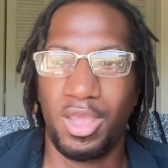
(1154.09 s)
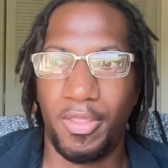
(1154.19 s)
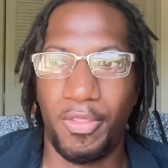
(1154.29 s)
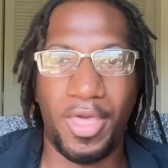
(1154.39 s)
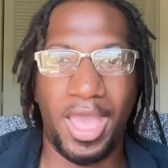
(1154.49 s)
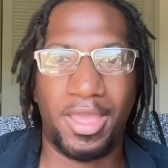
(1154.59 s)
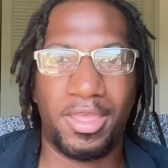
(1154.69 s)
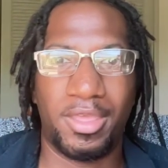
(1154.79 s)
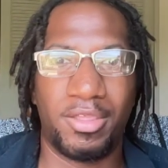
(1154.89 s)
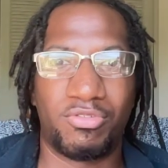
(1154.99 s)
that
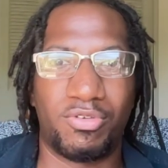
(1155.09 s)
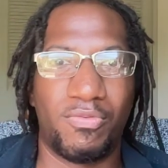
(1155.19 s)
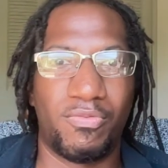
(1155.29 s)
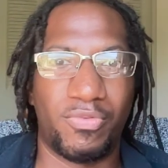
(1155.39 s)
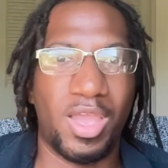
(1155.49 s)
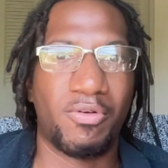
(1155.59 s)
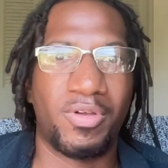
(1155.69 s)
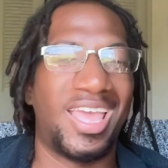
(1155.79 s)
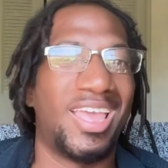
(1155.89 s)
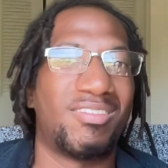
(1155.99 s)
is
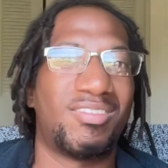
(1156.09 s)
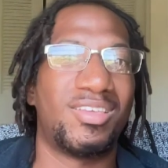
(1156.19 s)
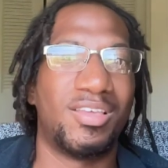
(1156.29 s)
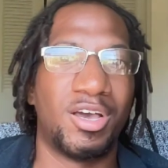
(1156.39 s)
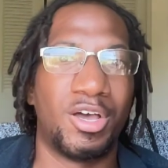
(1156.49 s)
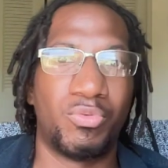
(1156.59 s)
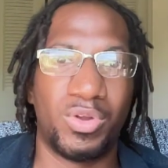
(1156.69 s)
very anti-gun